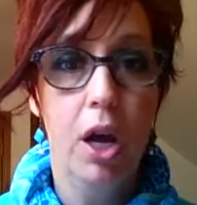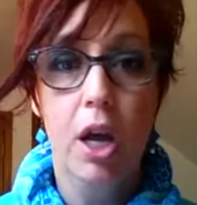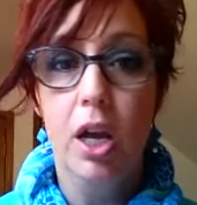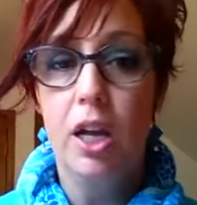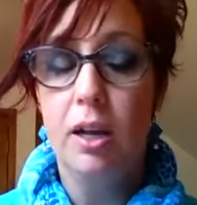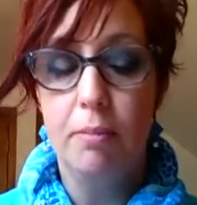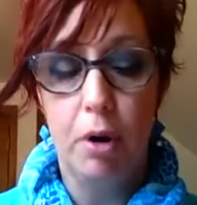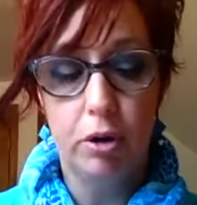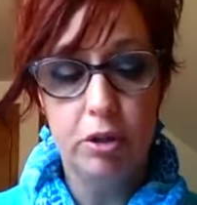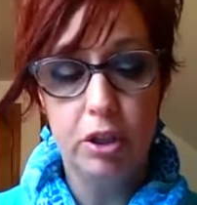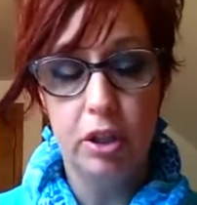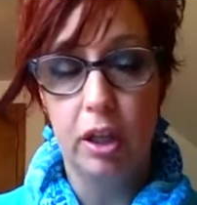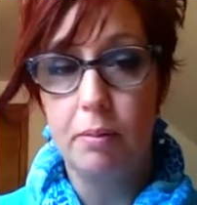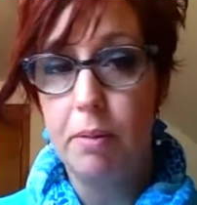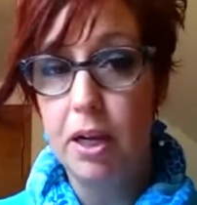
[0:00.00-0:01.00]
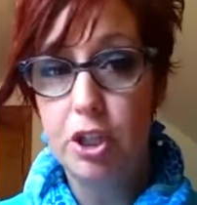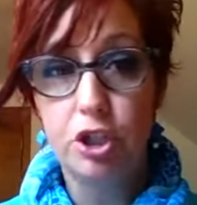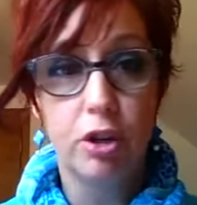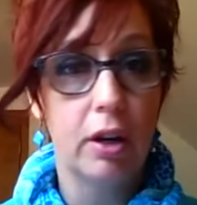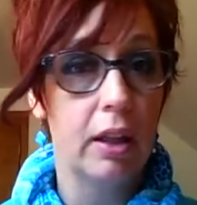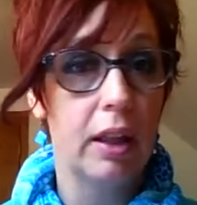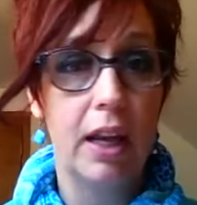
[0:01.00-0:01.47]
emotionally, make sure
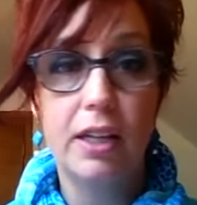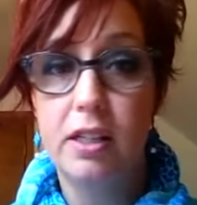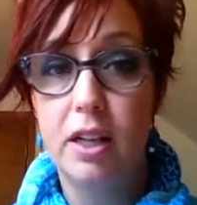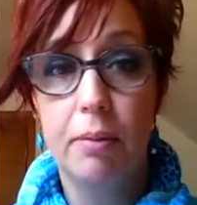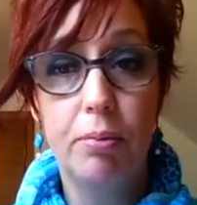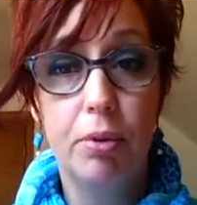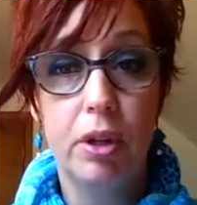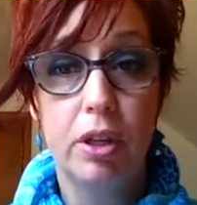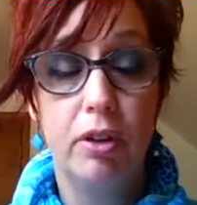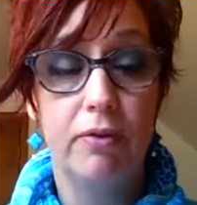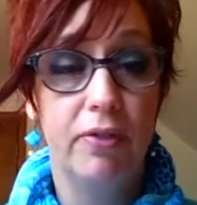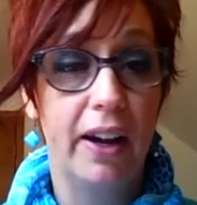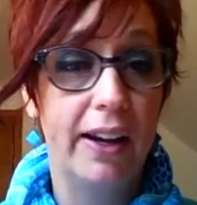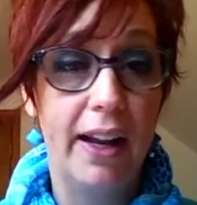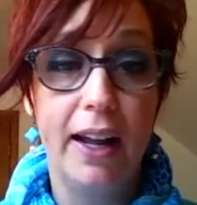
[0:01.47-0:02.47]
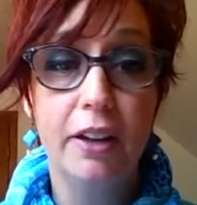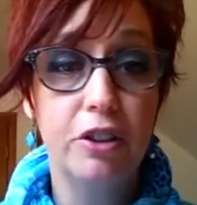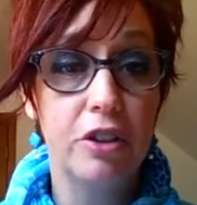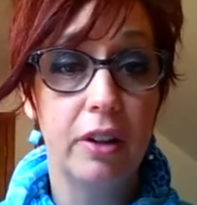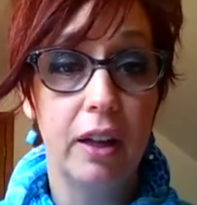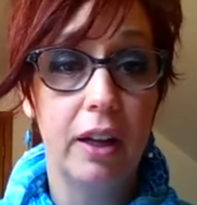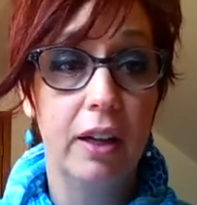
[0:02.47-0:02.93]
it lines up with you
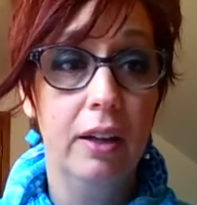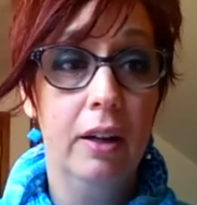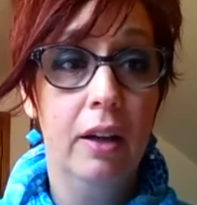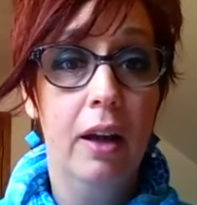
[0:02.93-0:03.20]
financially,